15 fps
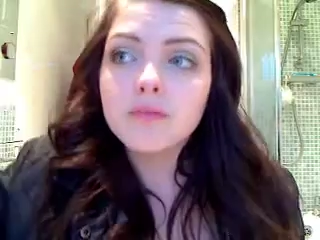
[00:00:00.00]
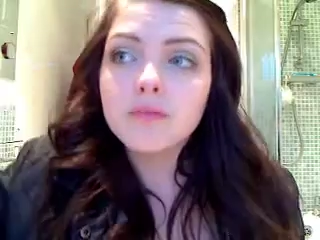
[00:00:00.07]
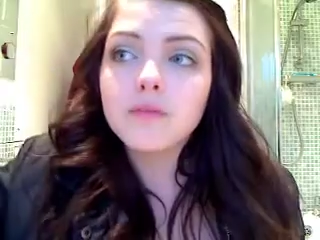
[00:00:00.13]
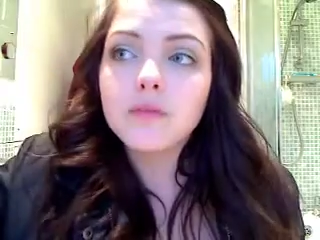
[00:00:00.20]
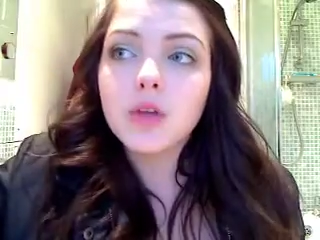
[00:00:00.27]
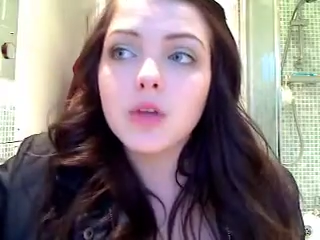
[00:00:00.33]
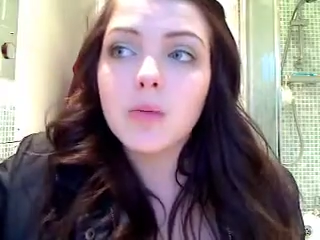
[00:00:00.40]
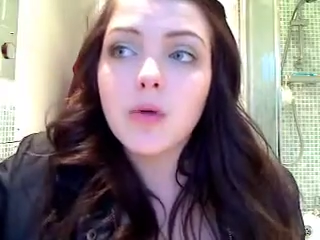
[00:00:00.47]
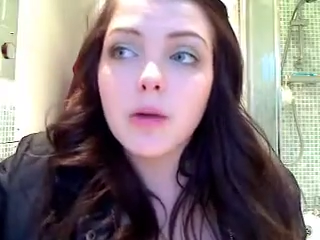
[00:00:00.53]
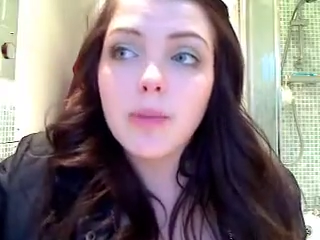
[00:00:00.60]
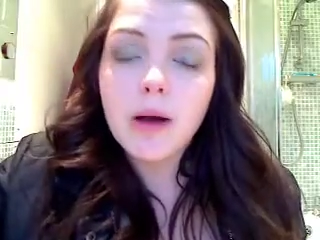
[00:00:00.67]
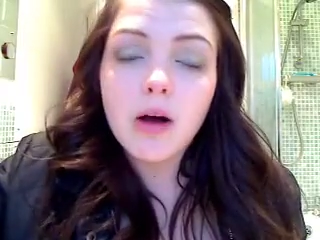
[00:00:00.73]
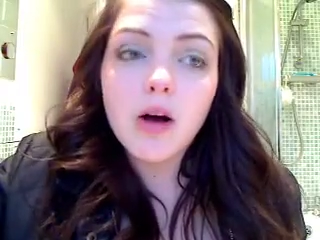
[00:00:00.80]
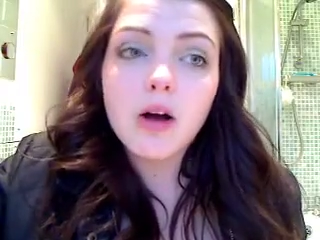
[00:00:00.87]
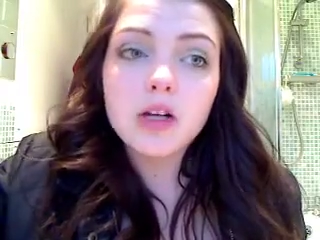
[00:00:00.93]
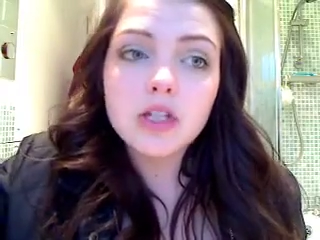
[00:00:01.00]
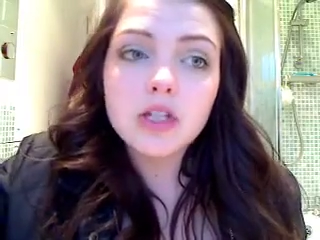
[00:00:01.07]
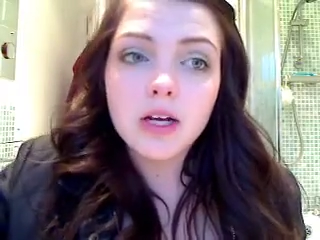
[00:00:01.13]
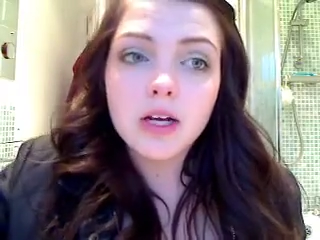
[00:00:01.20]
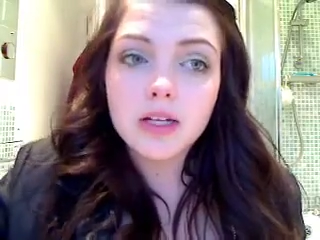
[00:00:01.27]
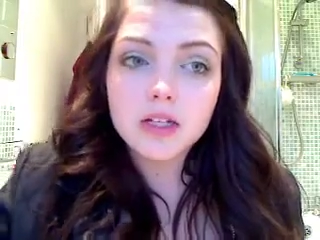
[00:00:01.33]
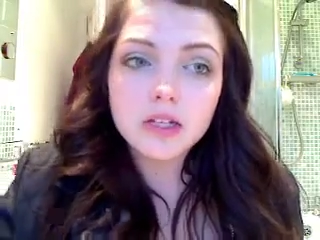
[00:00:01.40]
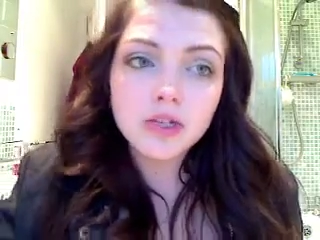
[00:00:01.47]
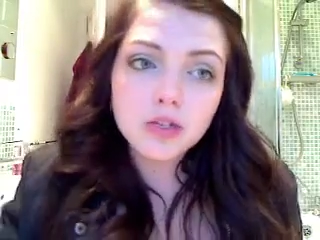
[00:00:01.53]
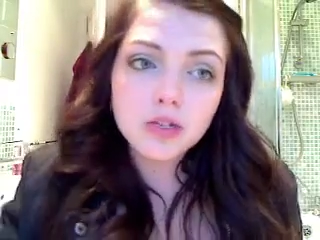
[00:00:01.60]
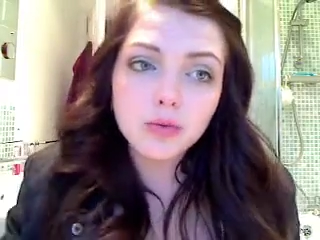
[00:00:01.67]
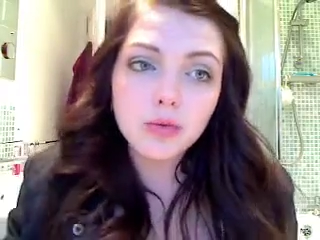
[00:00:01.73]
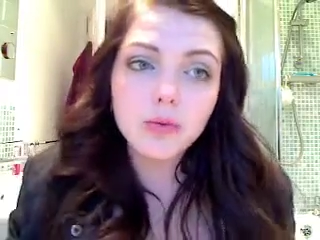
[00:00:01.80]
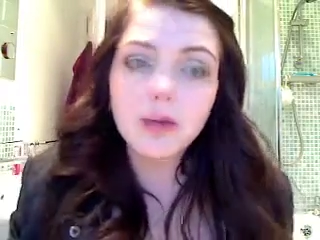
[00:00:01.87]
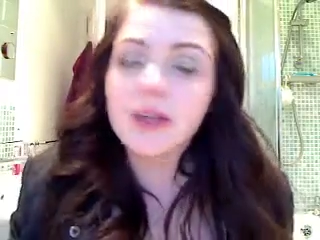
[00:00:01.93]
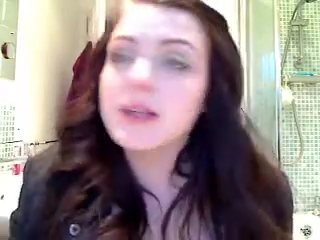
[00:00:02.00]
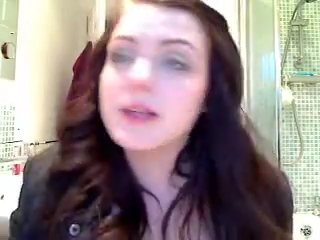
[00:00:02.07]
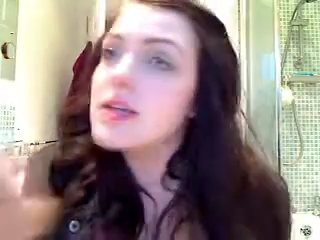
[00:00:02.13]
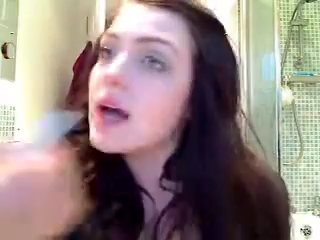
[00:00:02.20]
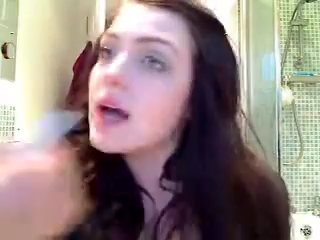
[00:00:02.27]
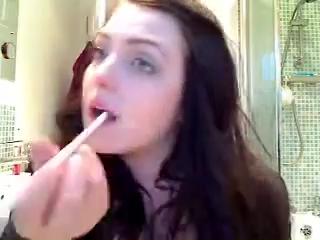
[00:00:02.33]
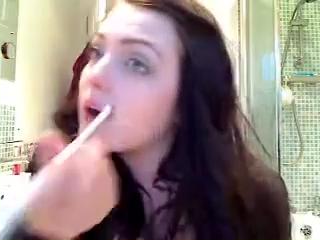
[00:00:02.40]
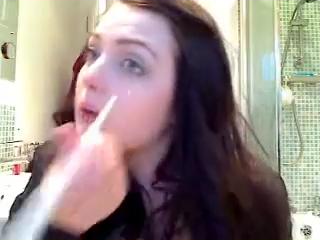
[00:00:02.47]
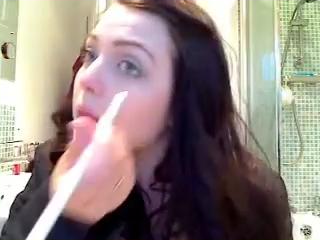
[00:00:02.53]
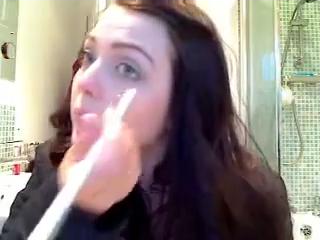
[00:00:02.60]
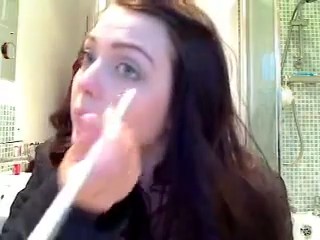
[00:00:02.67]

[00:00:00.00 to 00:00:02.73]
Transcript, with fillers: Don't worry about harsh lines because we'll blend it out.